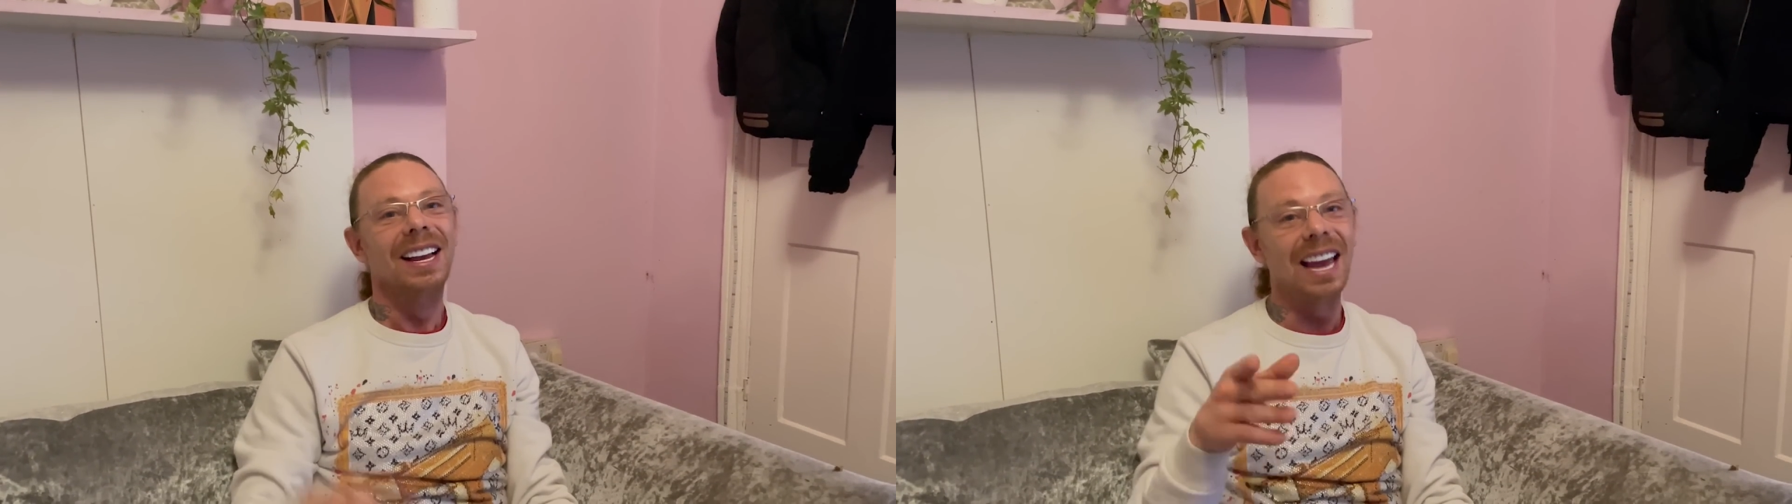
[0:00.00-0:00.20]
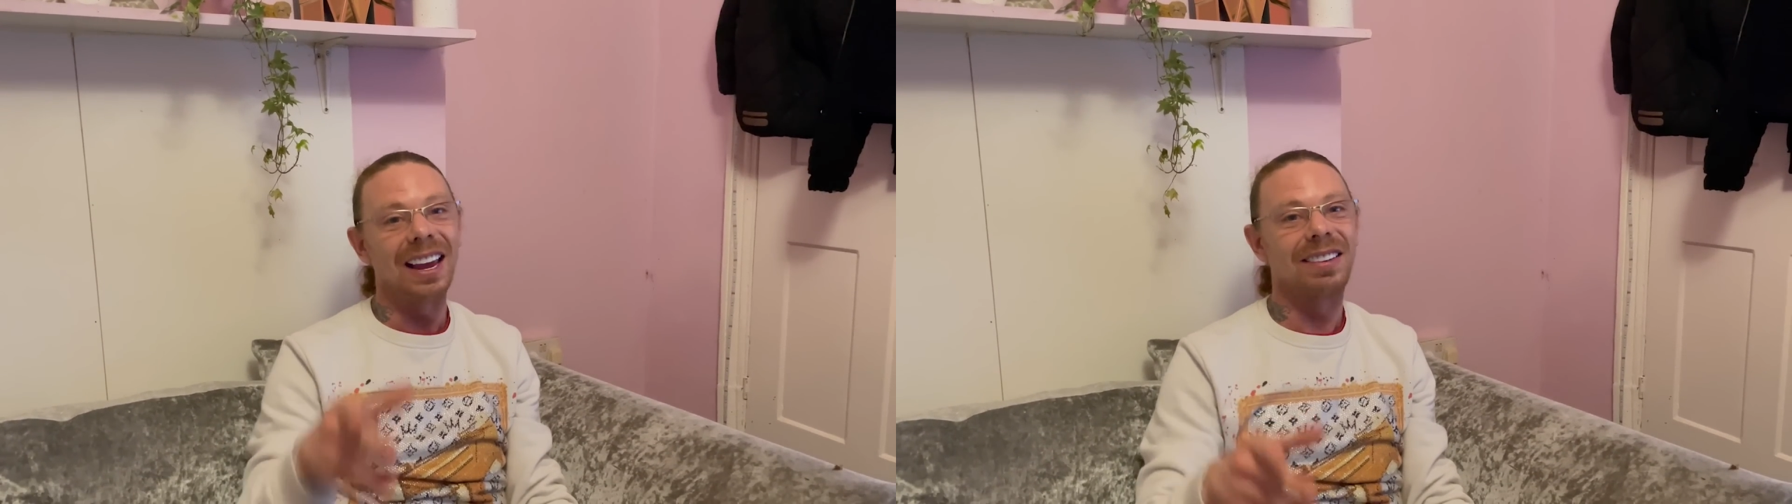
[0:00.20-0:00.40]

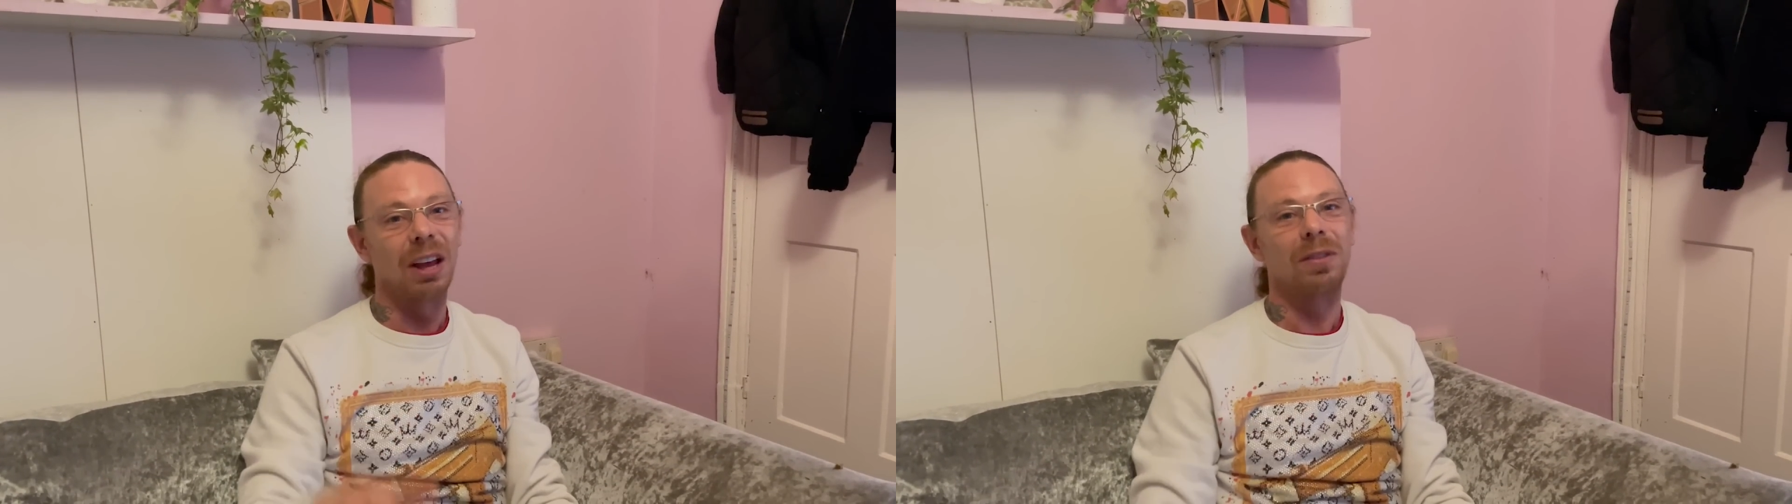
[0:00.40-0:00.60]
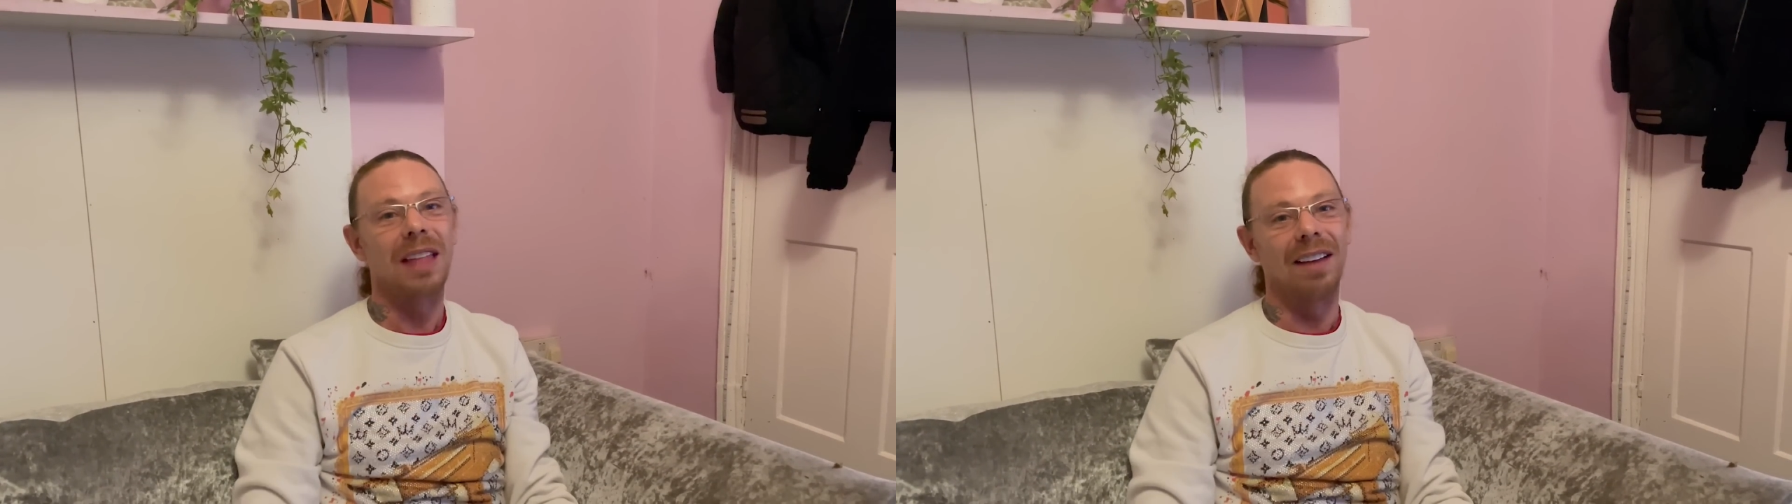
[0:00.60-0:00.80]
Get
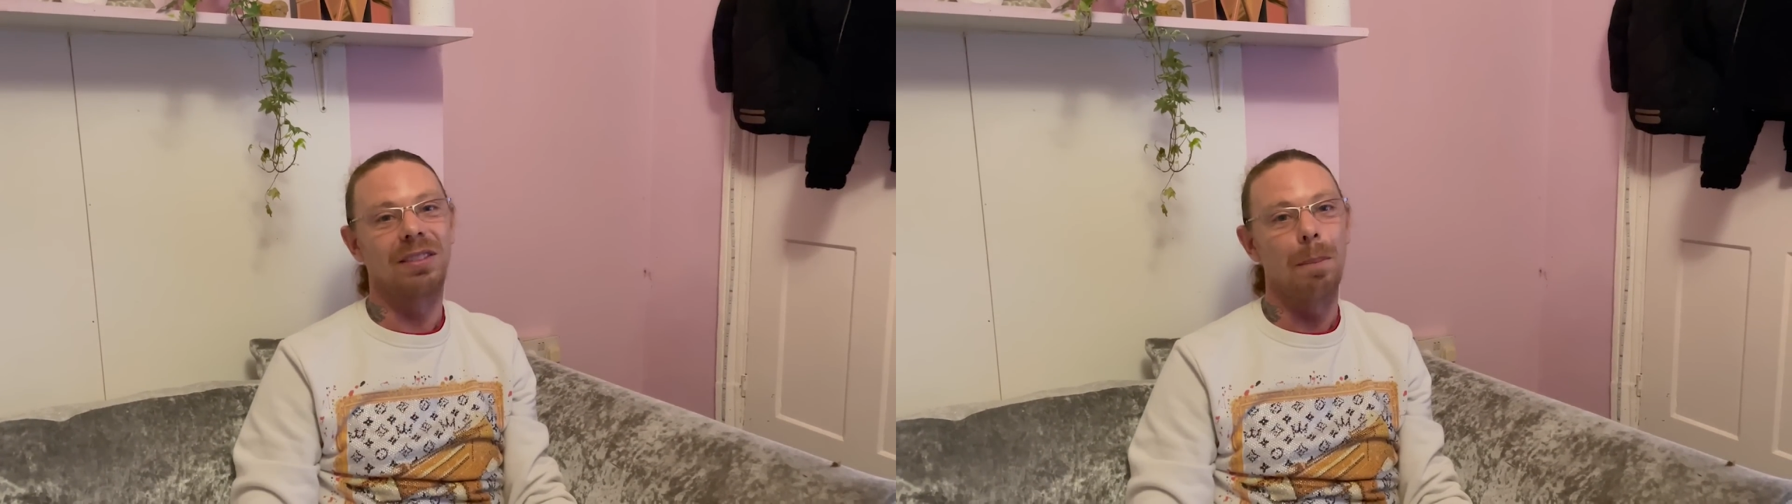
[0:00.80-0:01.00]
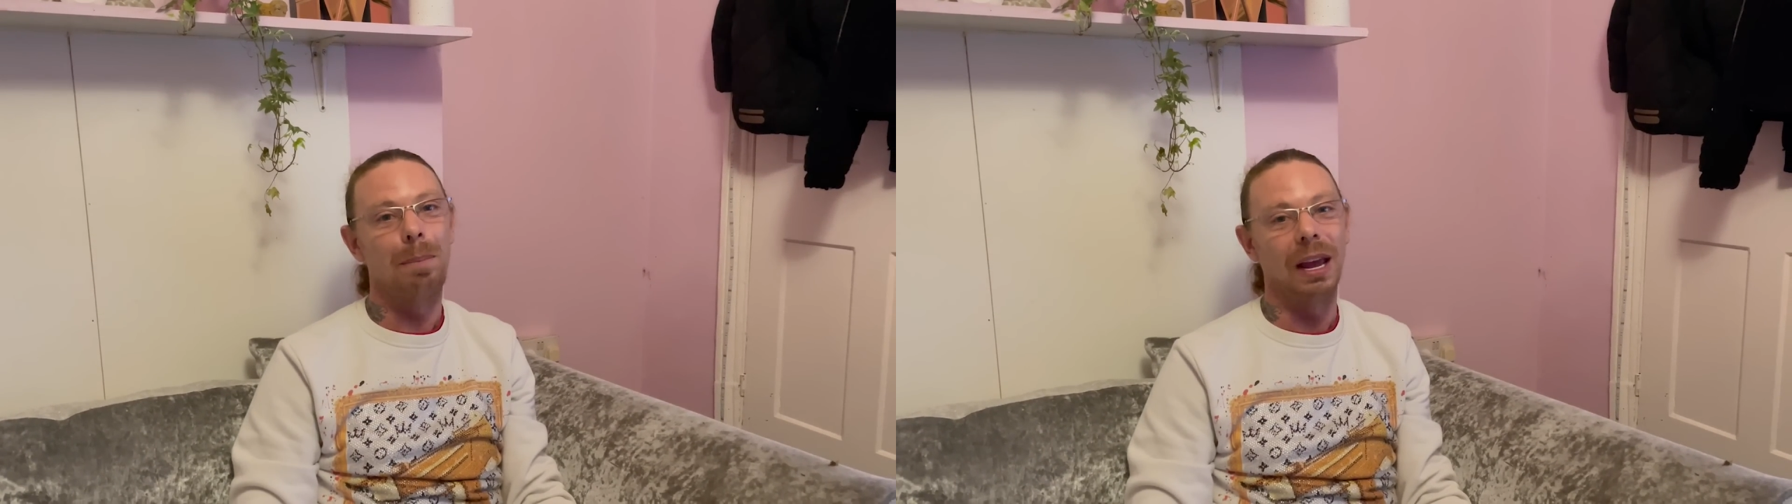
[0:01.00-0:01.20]
yourself down
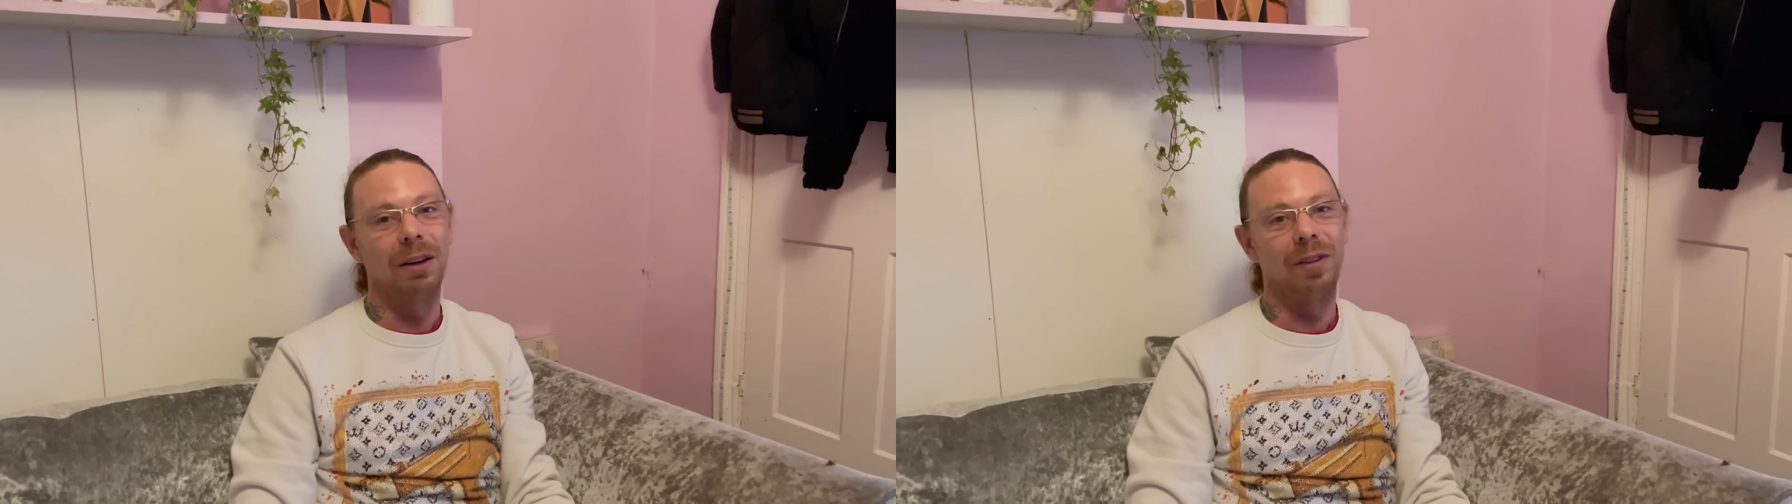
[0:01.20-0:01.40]
to Big